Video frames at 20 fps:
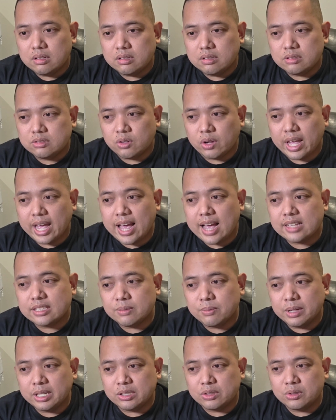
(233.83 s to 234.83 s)
so I asked
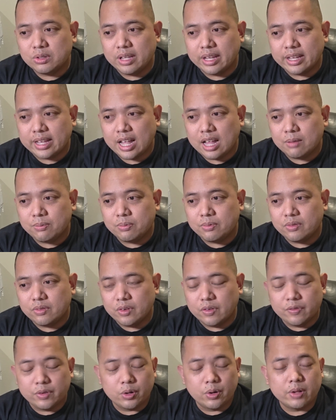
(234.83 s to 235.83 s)
somebody to like help
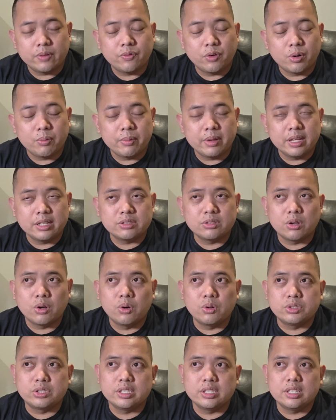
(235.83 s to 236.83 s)
review it for me.
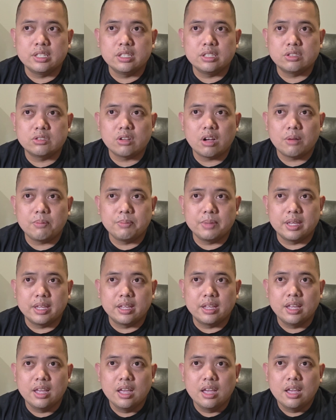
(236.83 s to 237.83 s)
So she taught
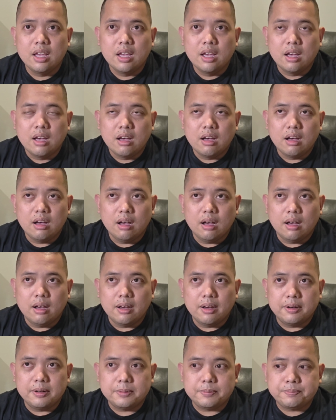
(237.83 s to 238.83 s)
me
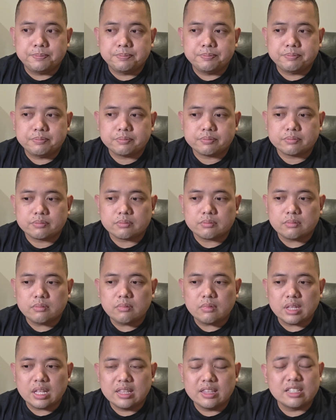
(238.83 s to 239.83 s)

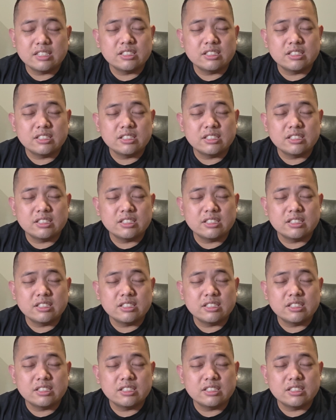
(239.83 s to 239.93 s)
the